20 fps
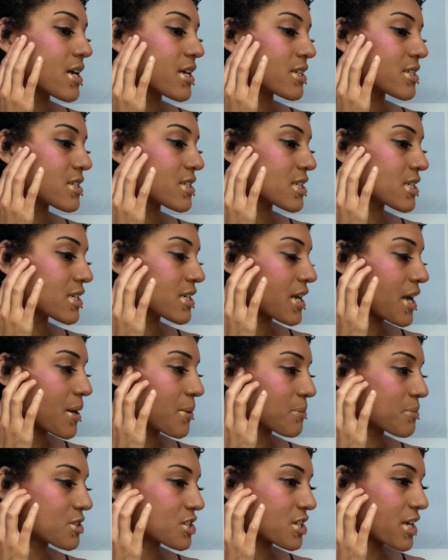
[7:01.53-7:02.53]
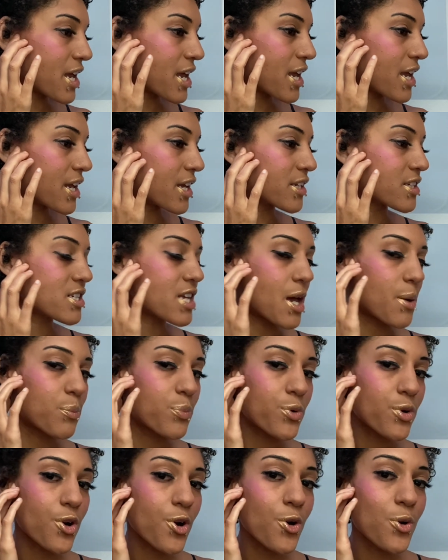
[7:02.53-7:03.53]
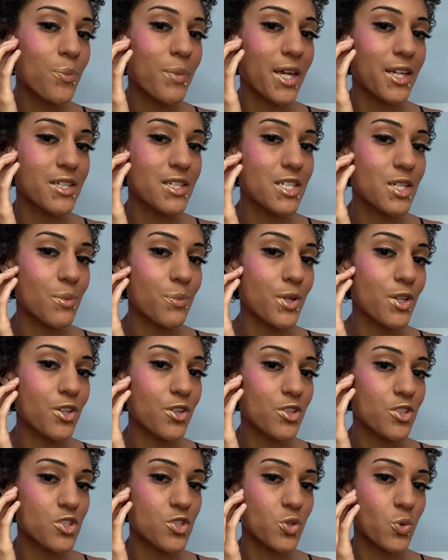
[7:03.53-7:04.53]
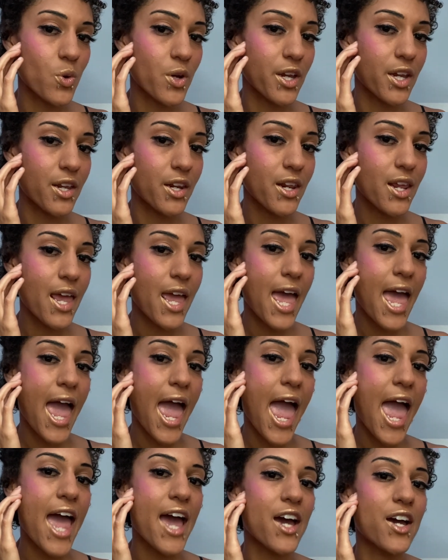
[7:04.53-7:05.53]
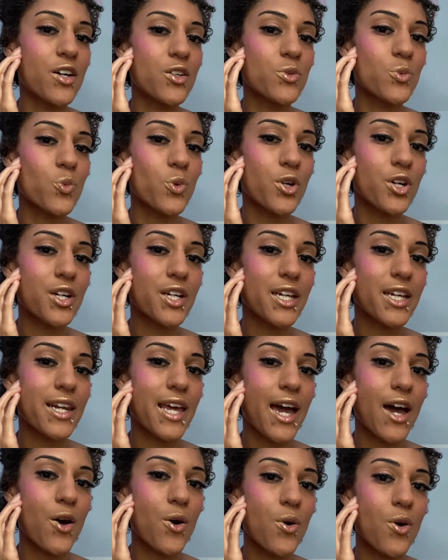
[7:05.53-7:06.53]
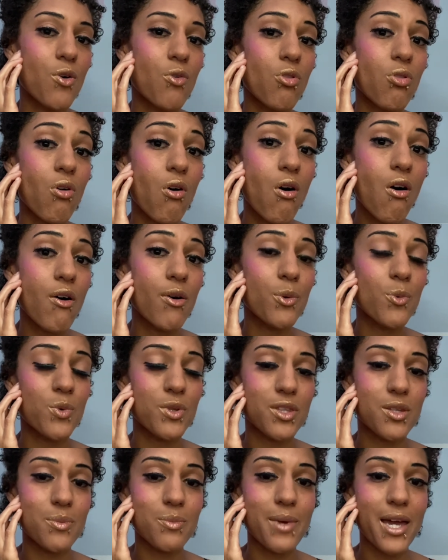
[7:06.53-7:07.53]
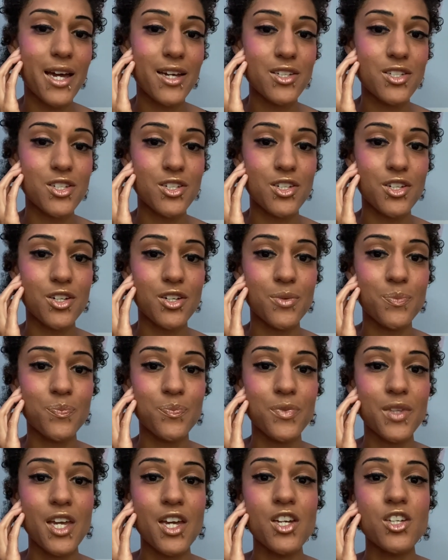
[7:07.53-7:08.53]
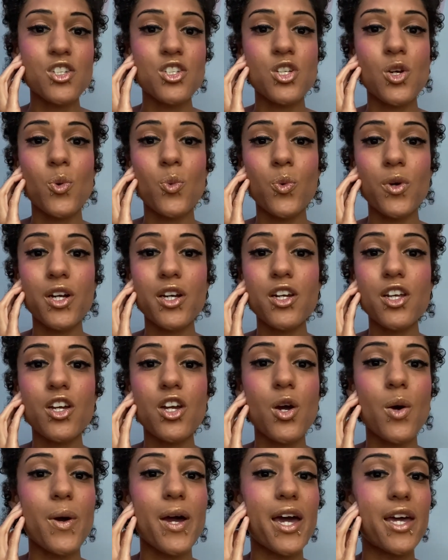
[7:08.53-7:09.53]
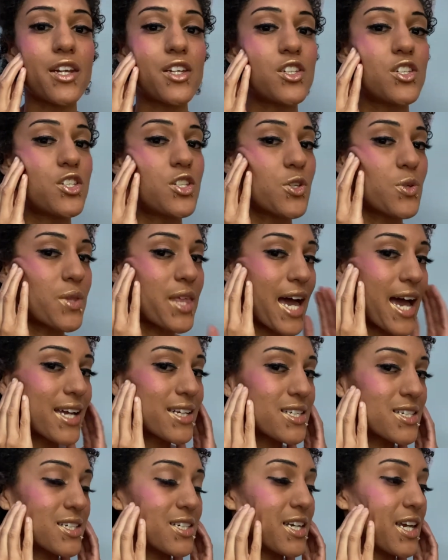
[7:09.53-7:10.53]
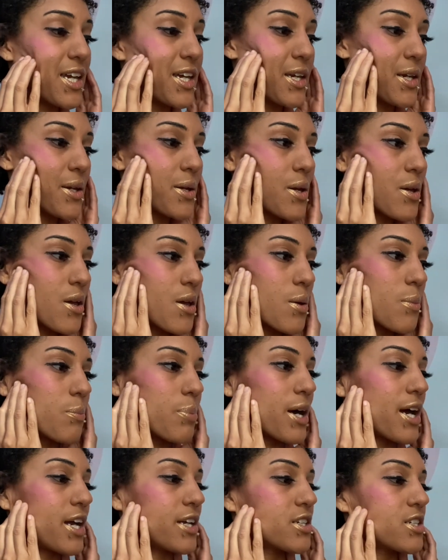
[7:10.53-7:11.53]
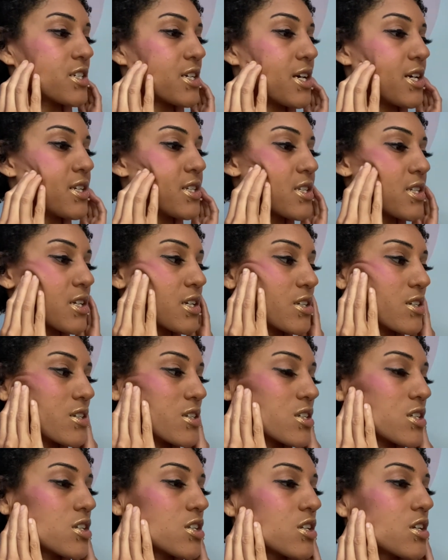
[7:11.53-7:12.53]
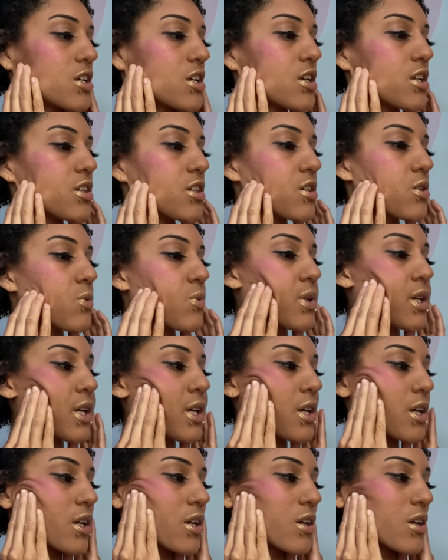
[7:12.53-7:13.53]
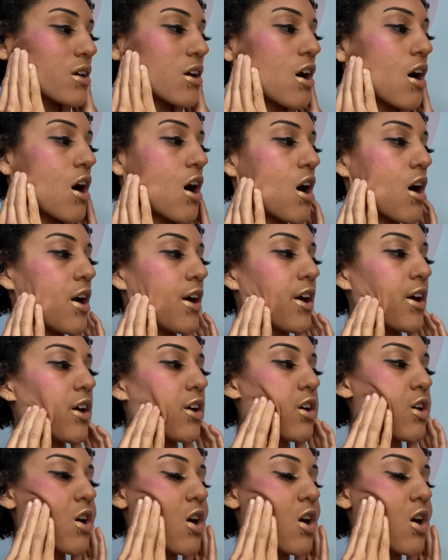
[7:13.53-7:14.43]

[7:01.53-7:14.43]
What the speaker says: TMJ, temporomandibular joint, and work it out along with the masseter. So we're going to go ahead and do that today by just continuing our